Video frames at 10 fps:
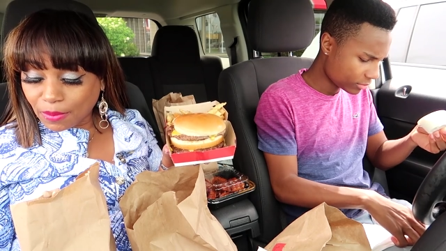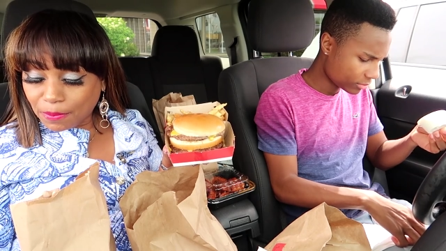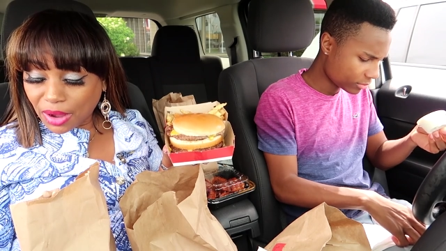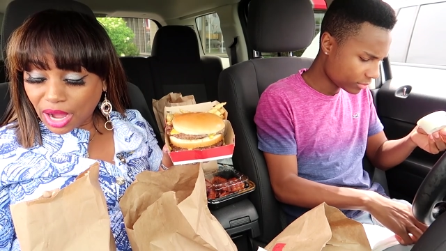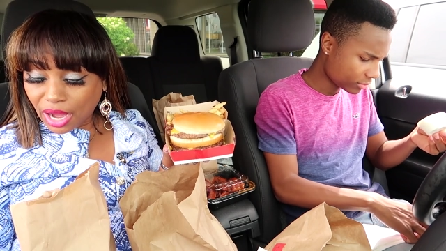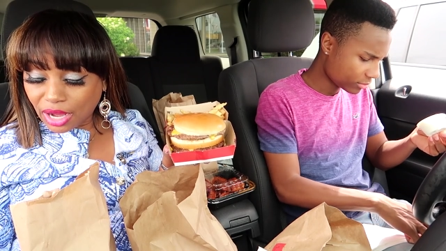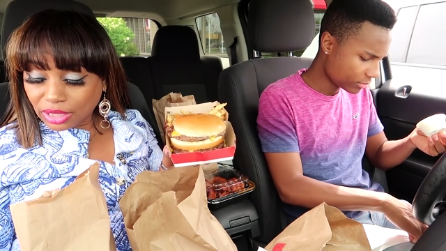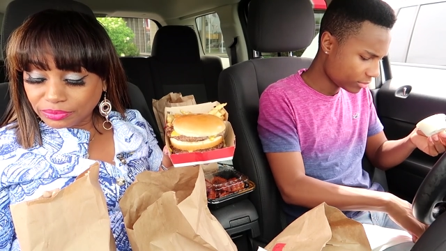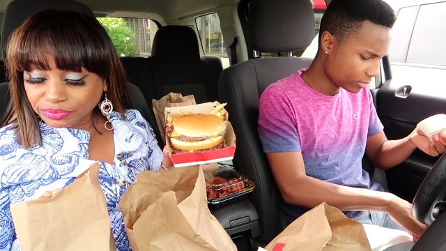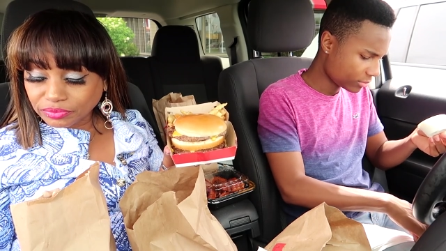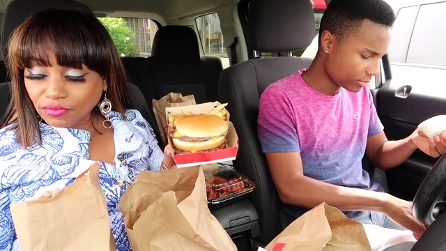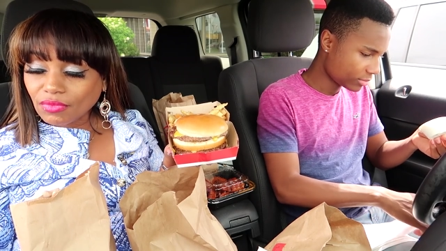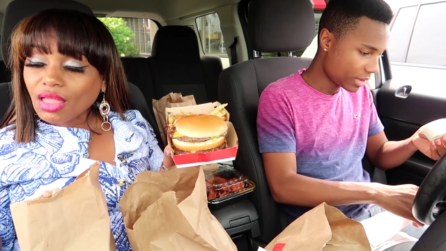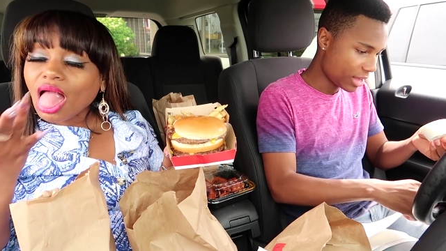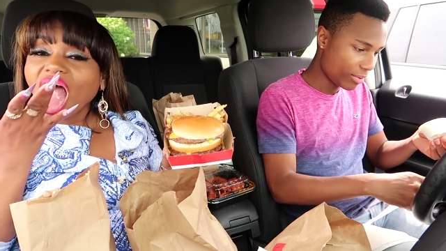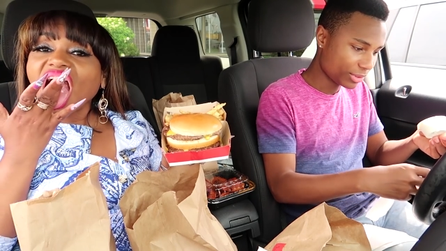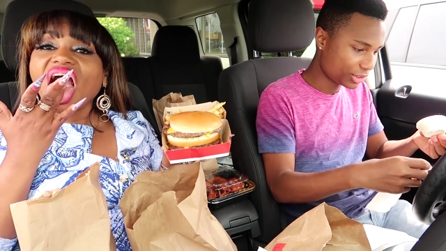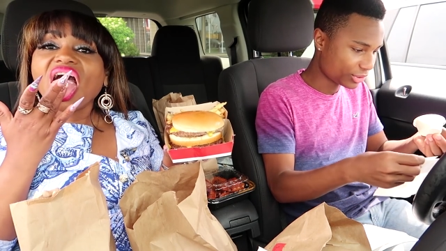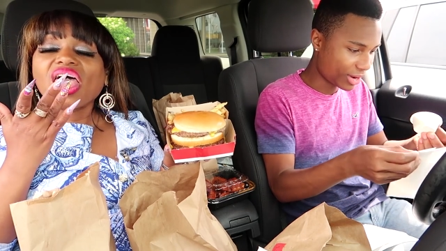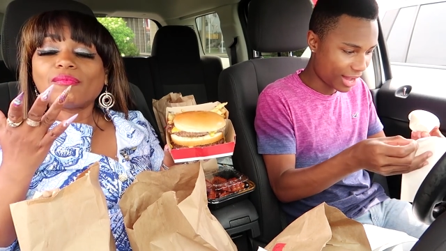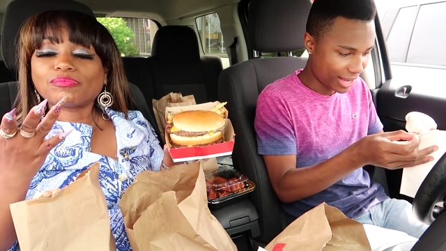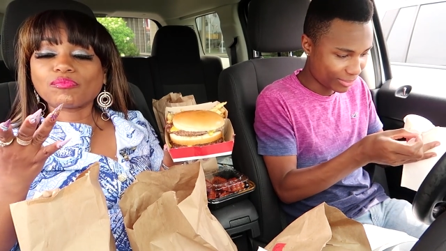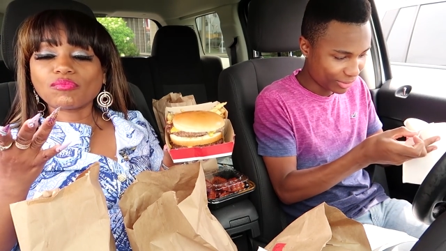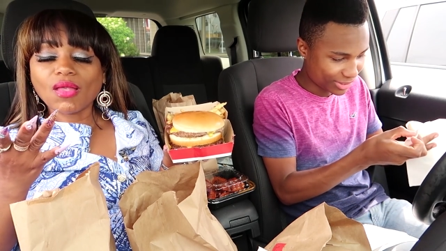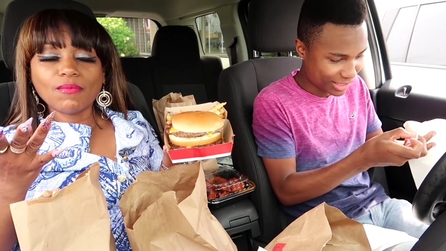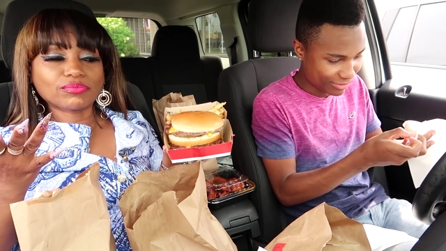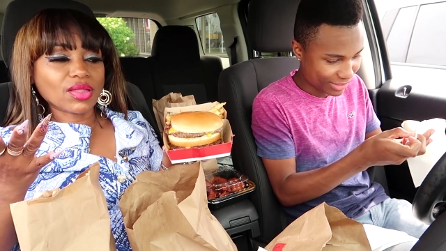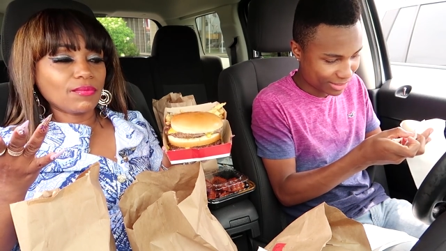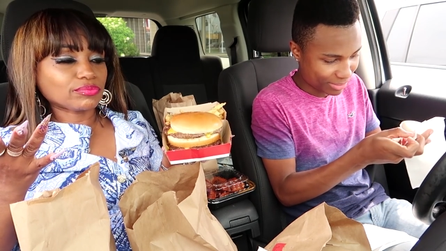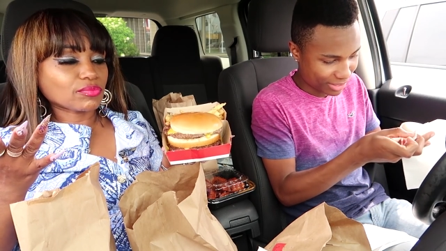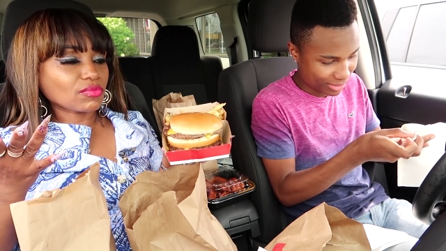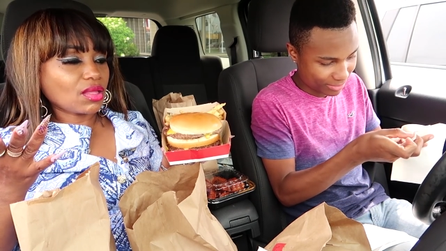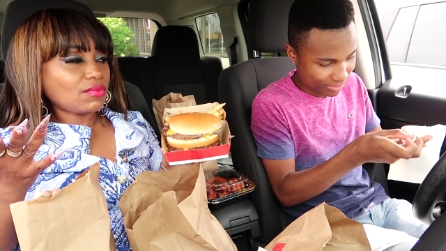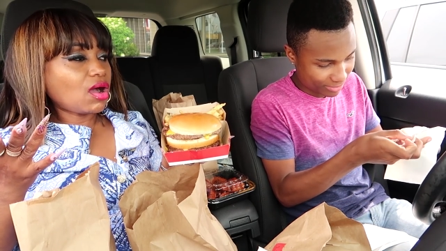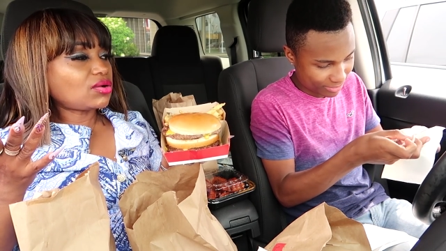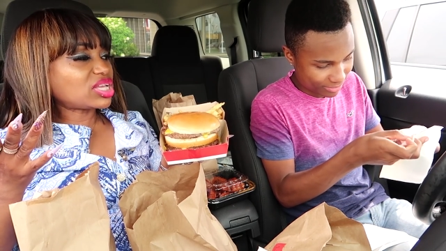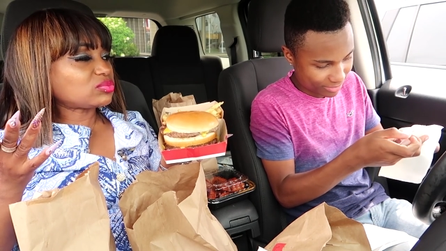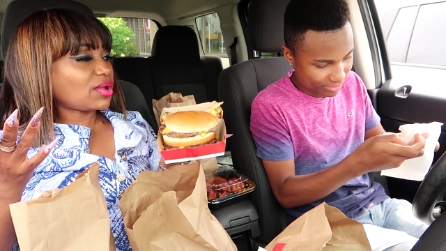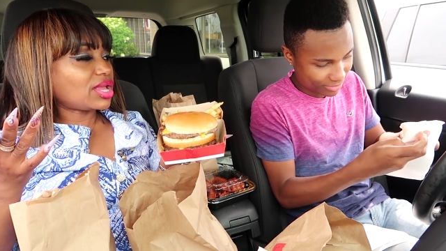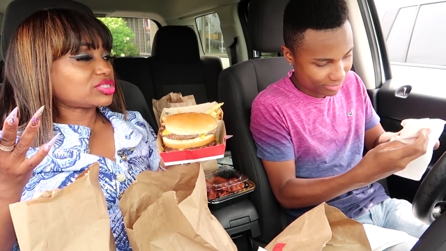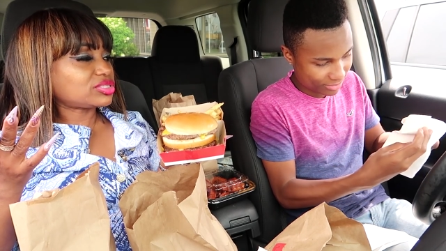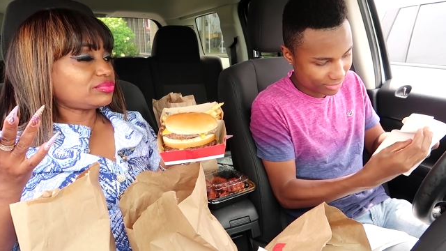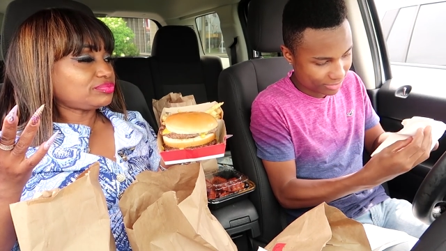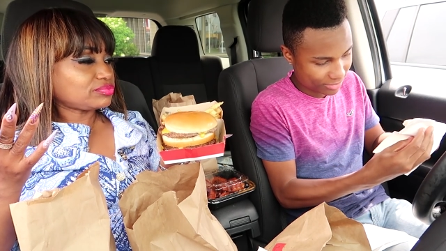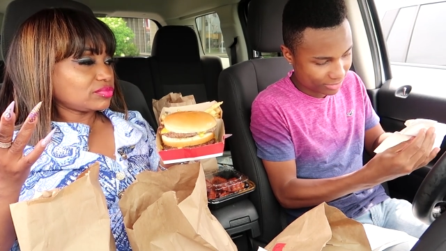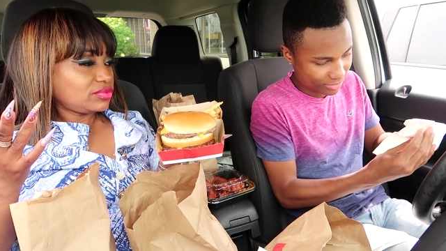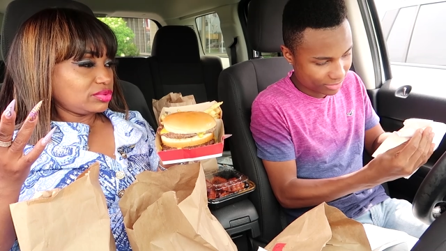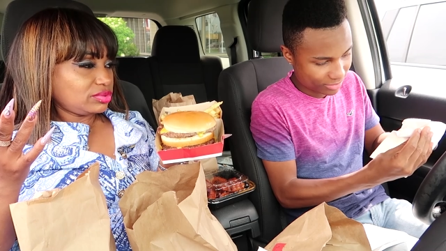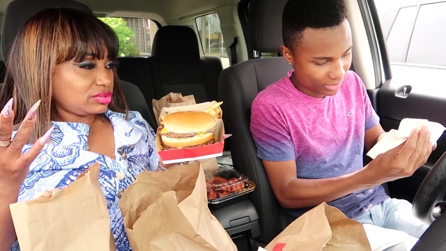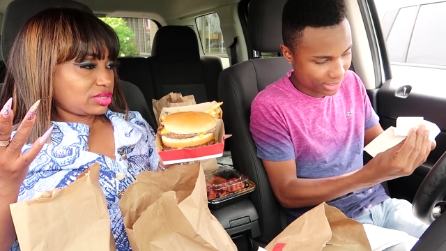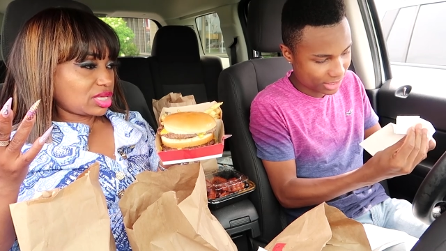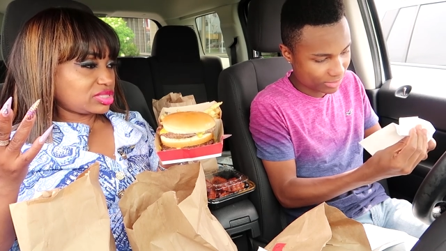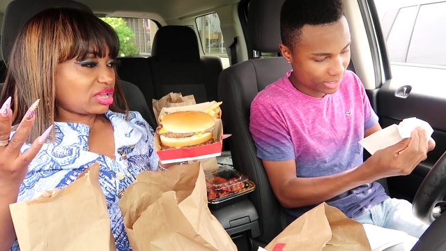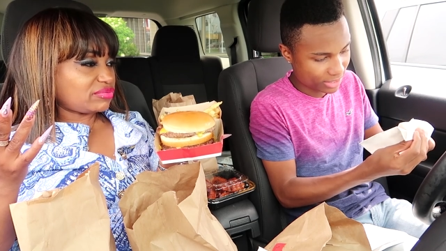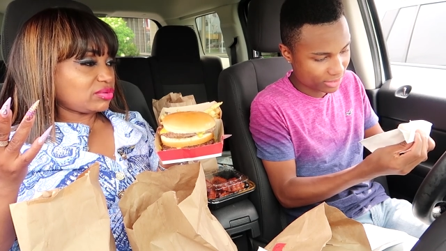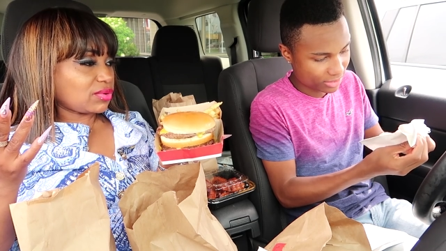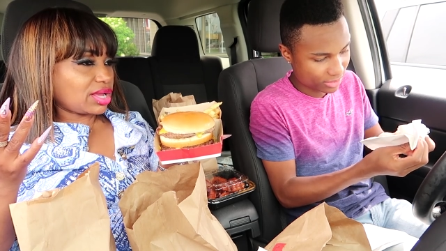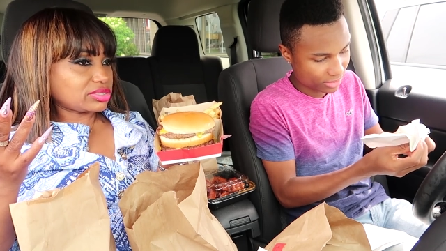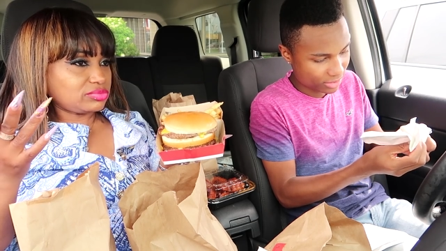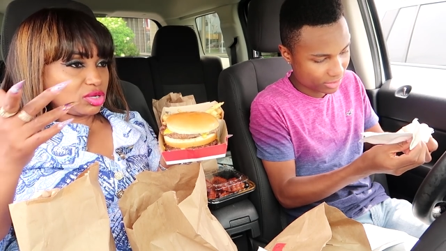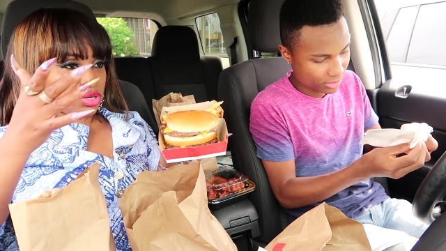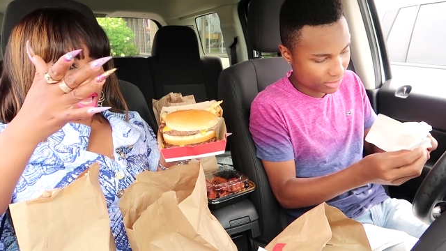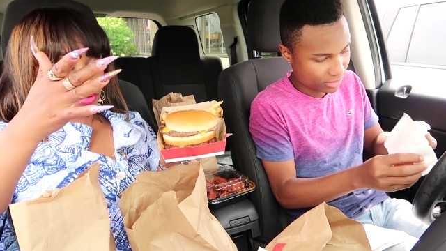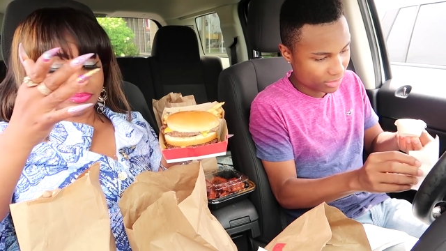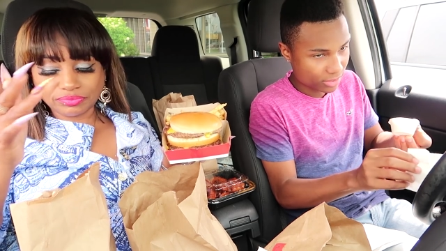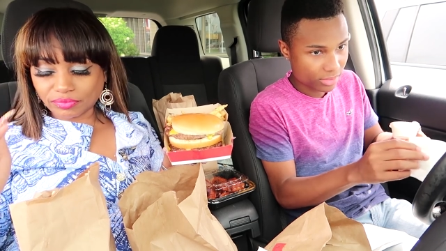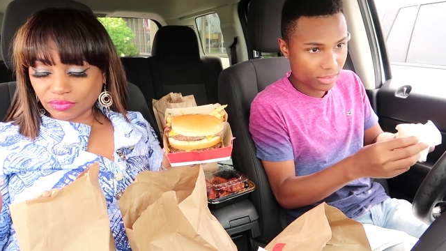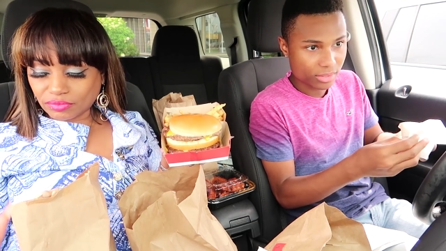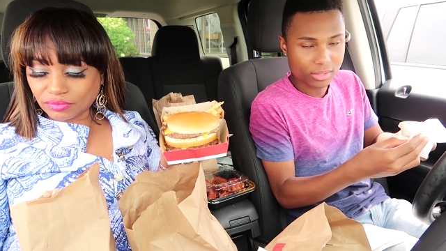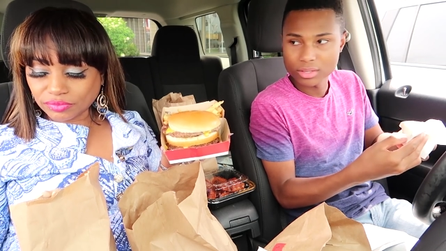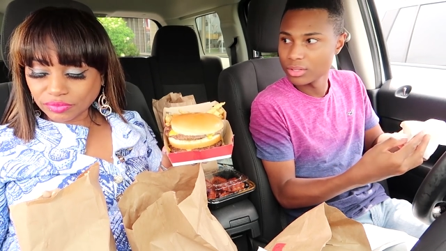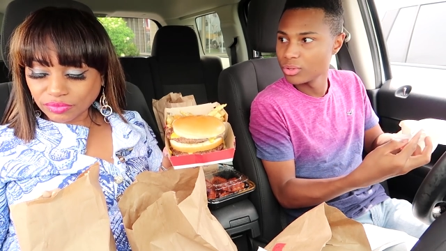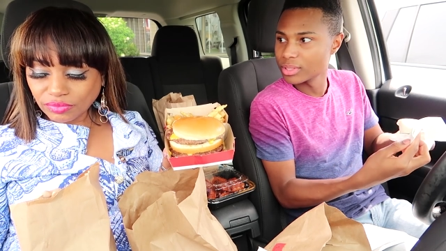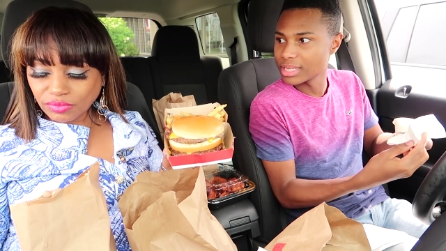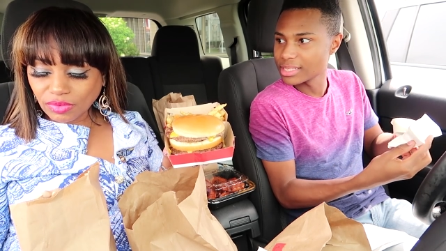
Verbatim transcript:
Speaker 1: the bomb.
Speaker 2: It was tried. We'll see if it's the bomb.
Speaker 1: Oh, that's ranch. This that's definitely ranch. ranch. No, that. You can